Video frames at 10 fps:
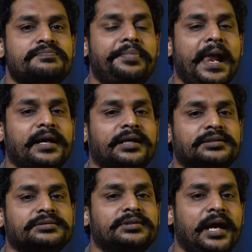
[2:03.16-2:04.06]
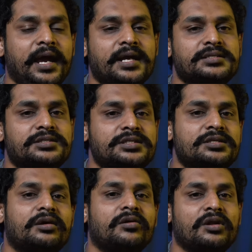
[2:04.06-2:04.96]
black end,
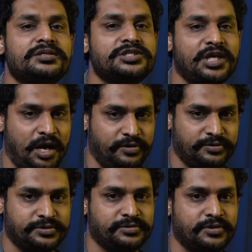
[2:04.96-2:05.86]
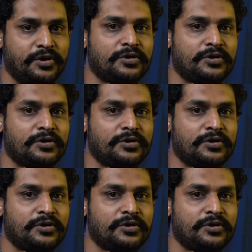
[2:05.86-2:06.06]
these are called shadows.